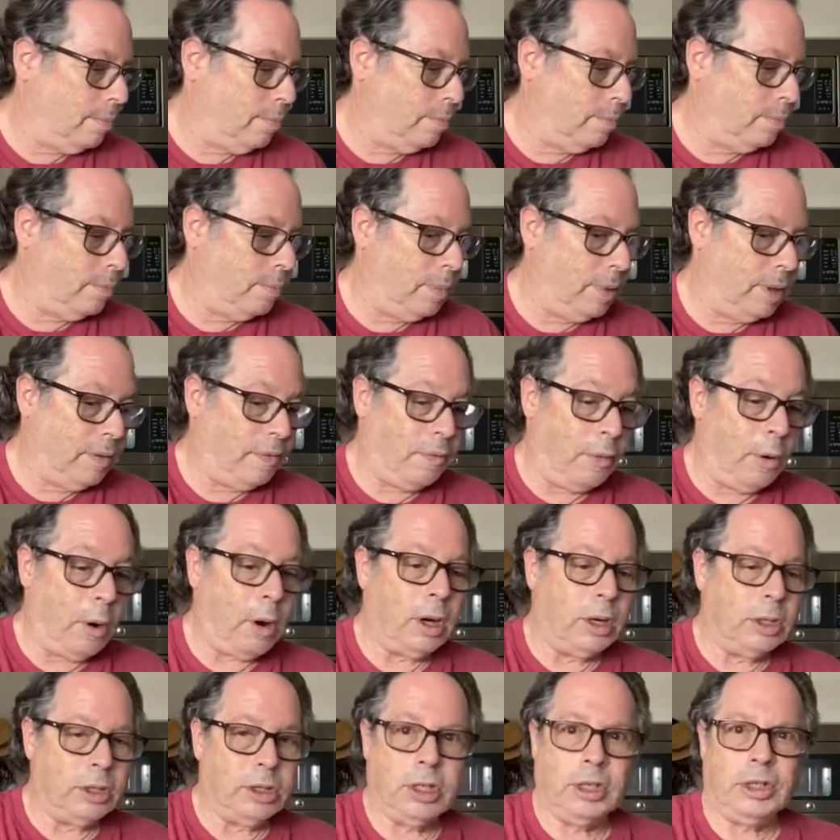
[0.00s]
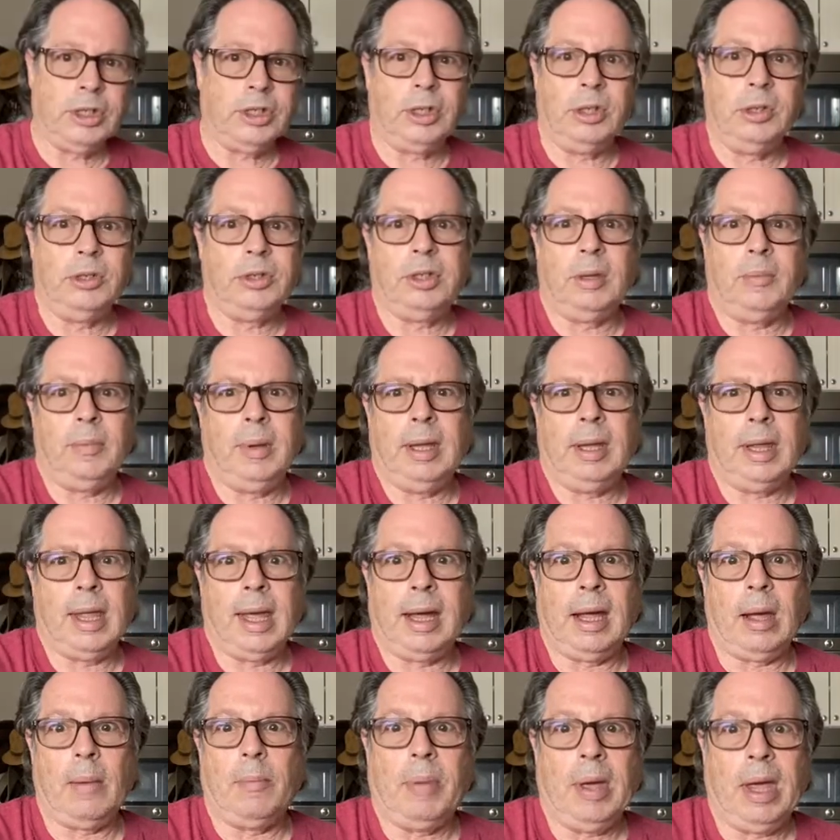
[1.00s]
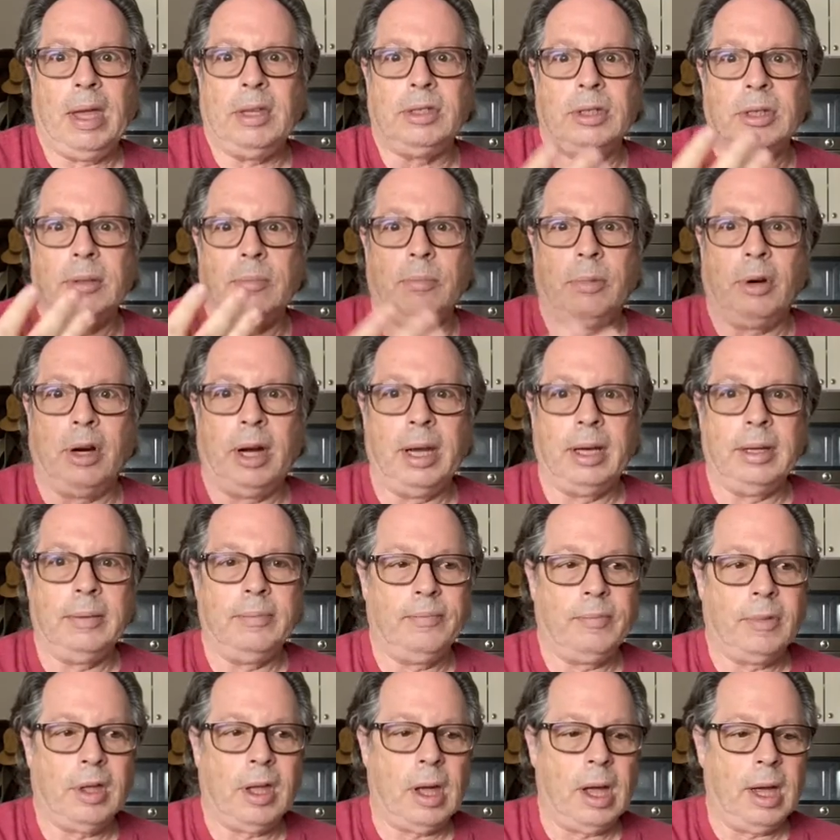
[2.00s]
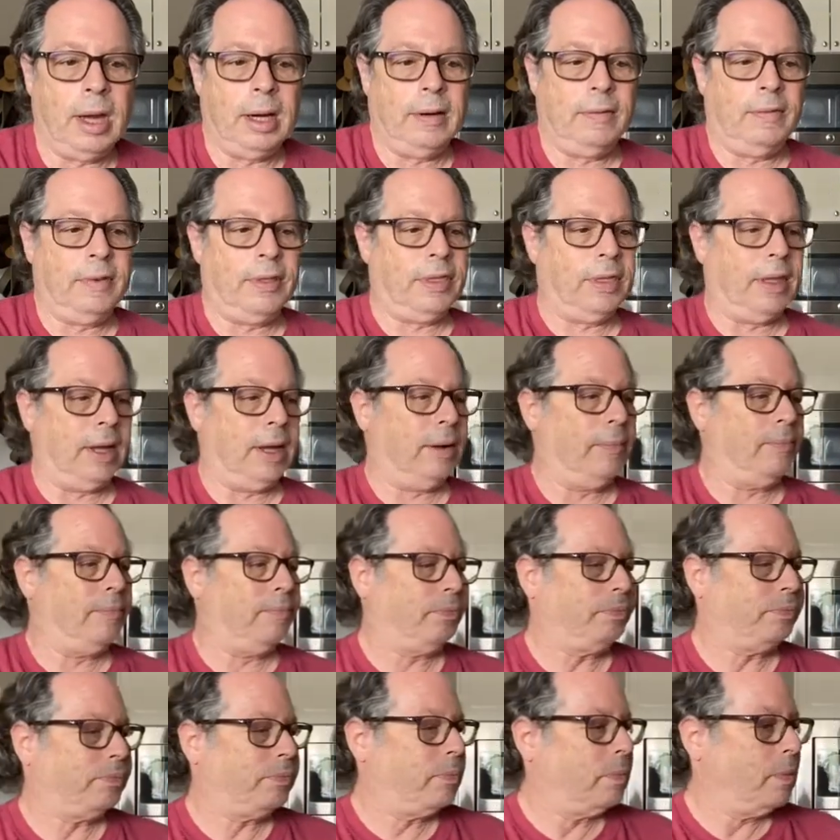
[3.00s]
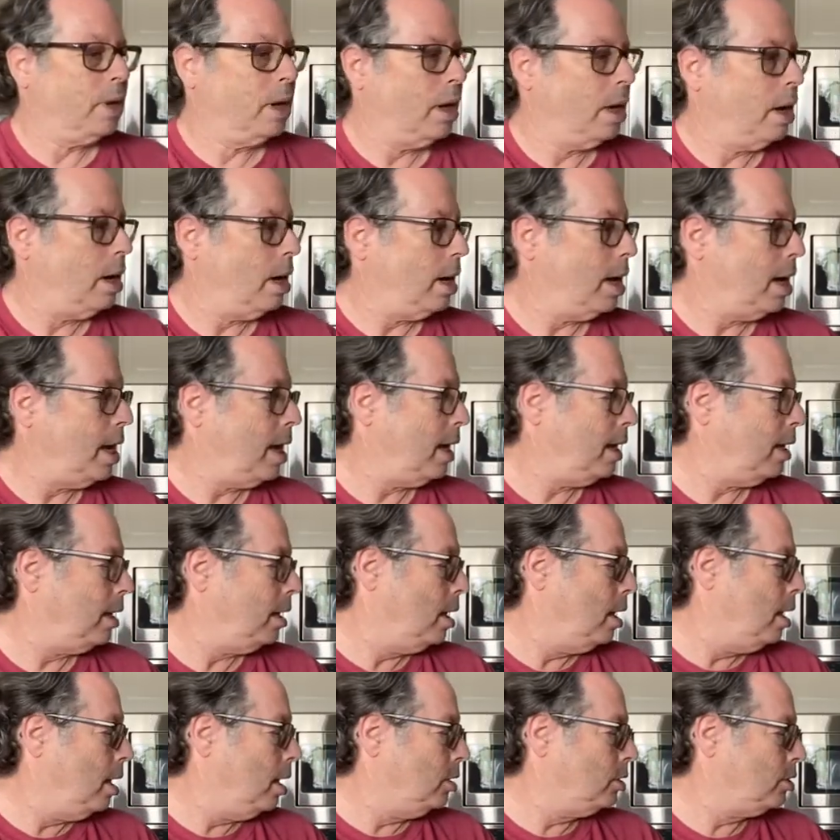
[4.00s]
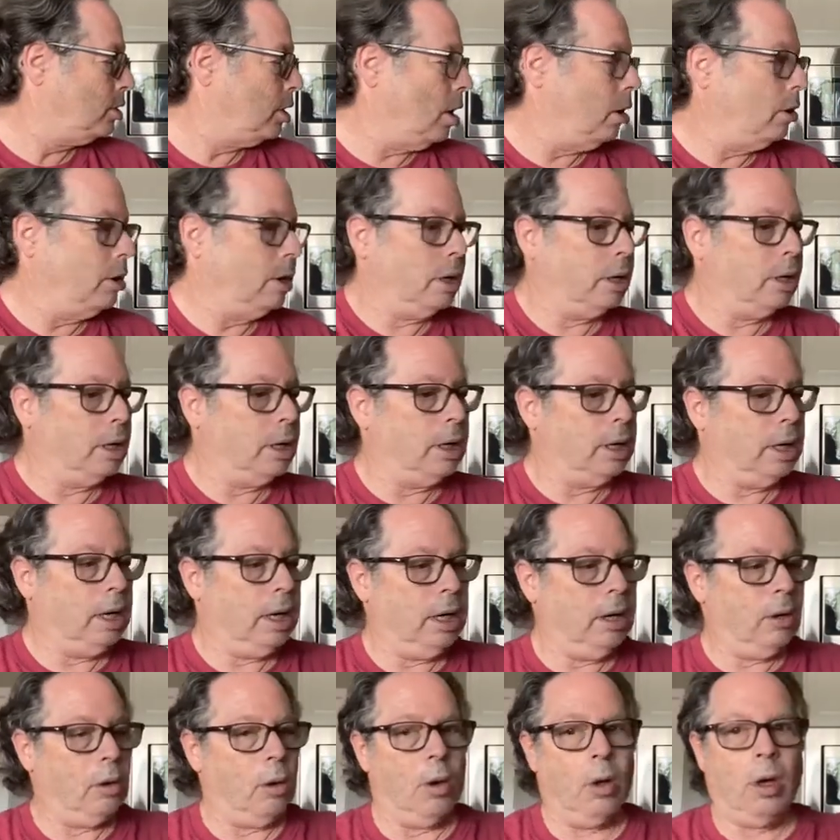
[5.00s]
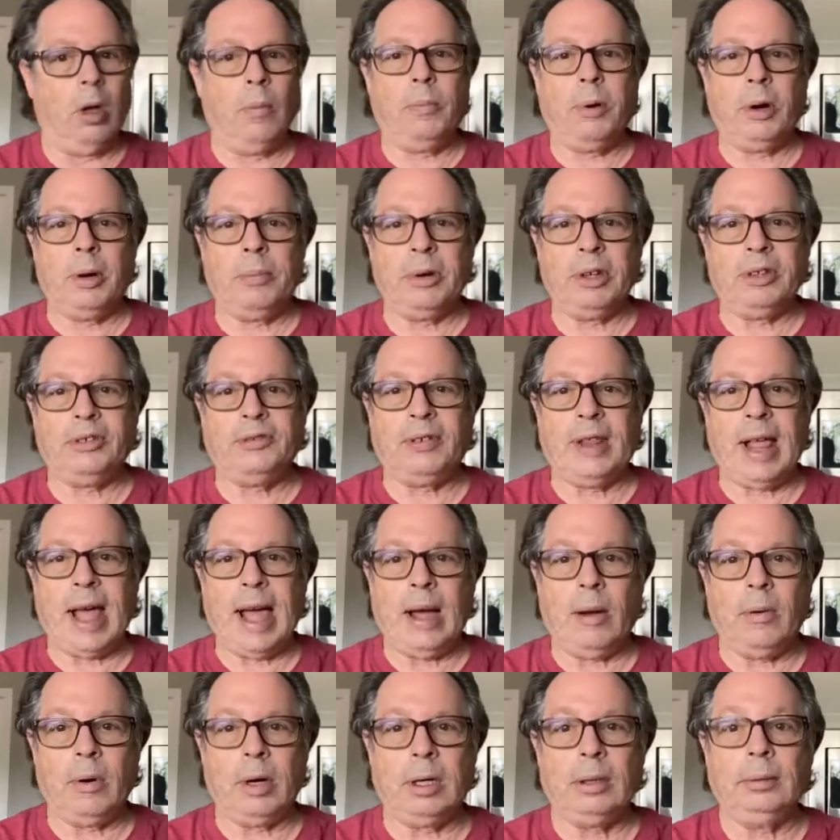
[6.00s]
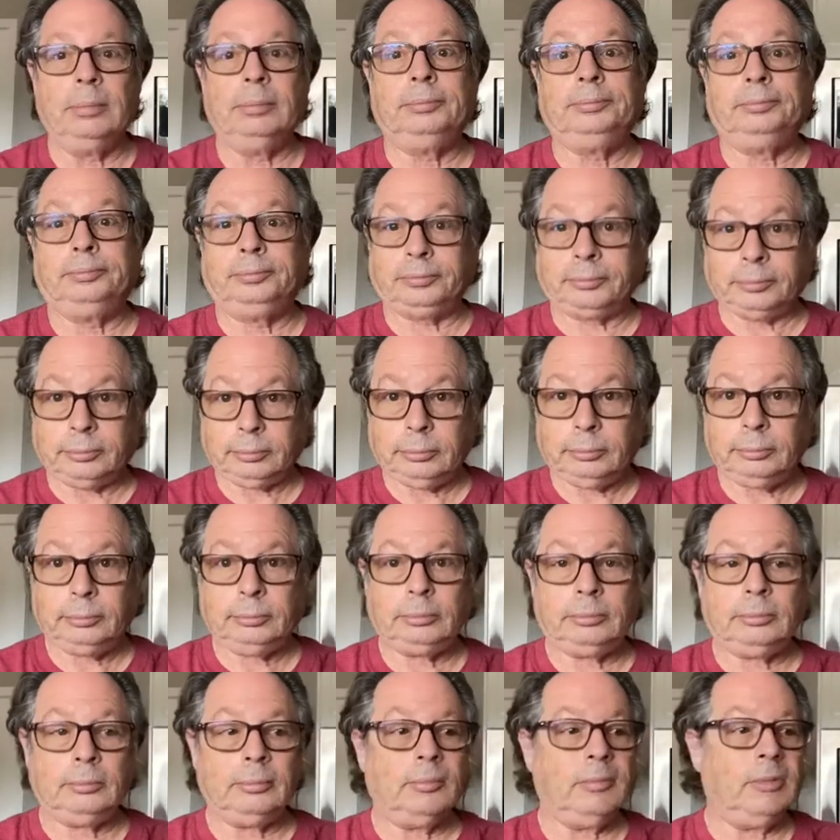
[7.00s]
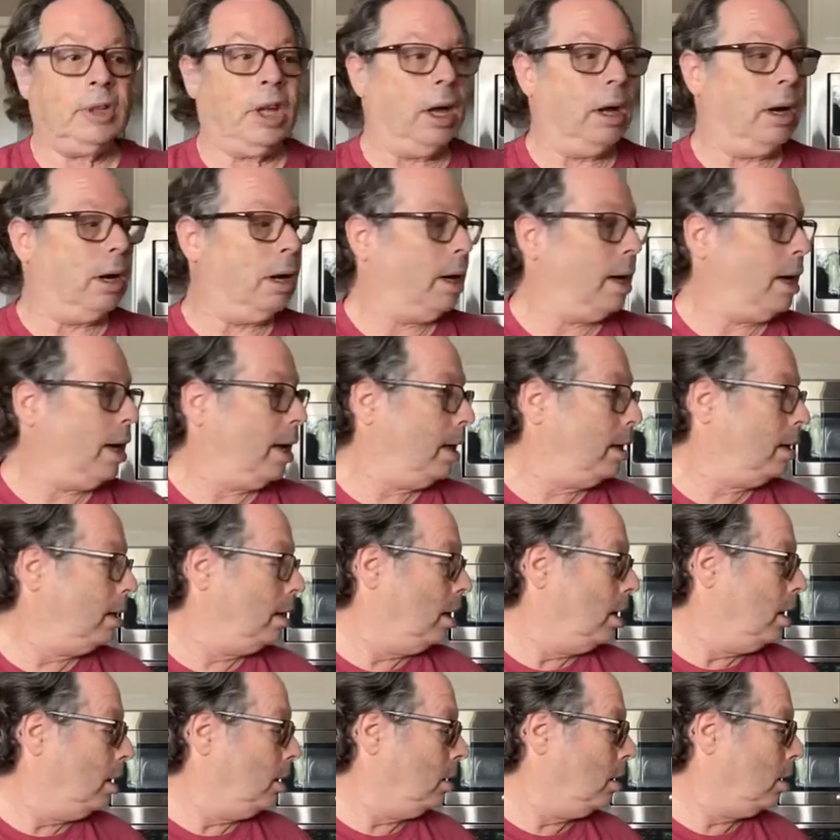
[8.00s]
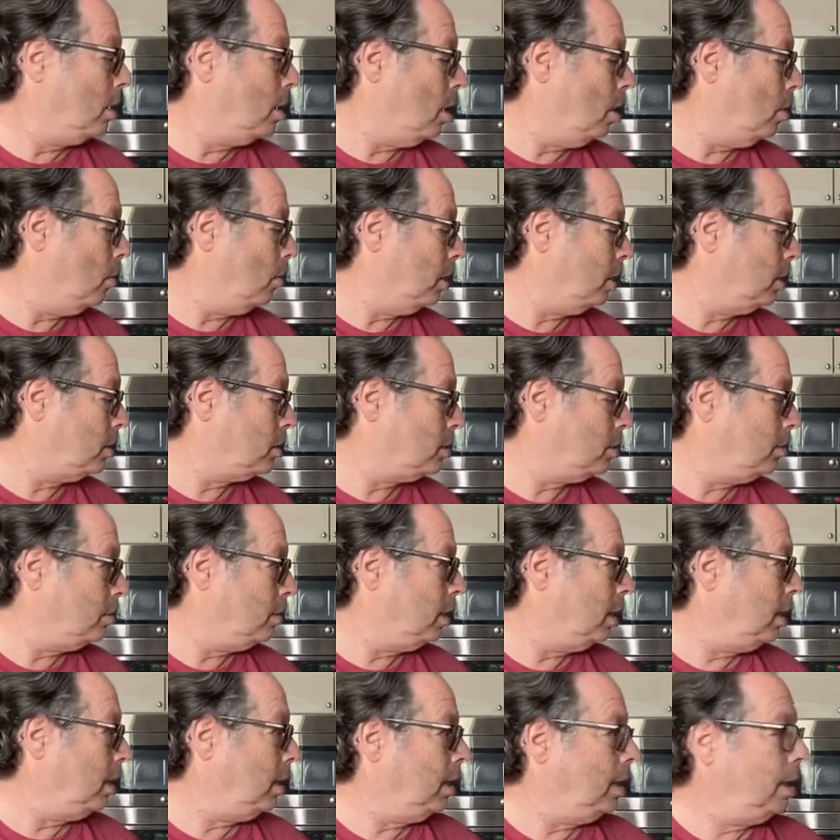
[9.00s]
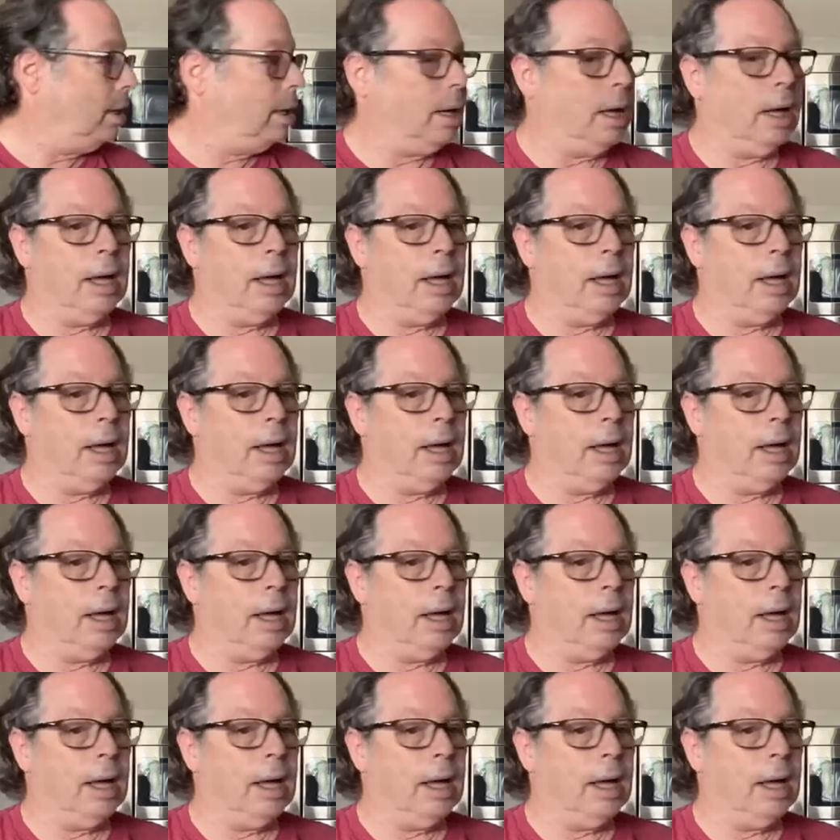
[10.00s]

before it just used to be like a peasant bread kind of a thing. All right, so you're gonna need all-purpose flour. All right, you're going to need